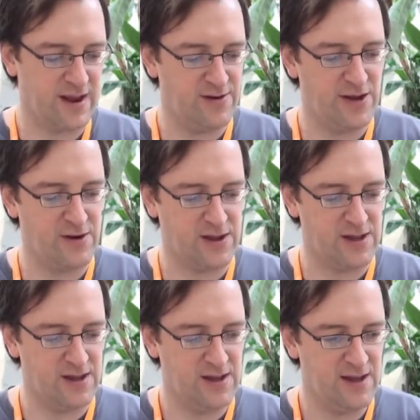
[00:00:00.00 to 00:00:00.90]

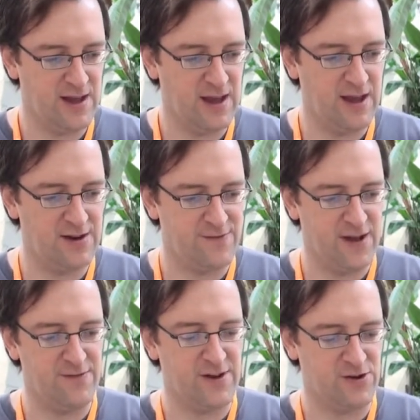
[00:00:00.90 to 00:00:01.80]
Karaoke, and
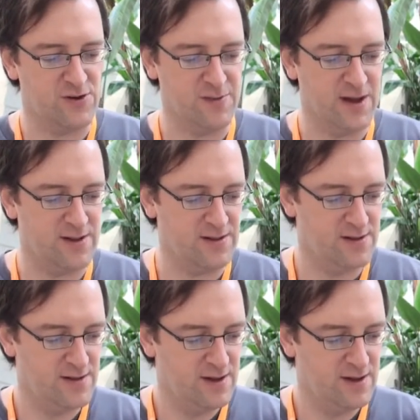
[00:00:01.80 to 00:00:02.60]
Fan Fiction panel.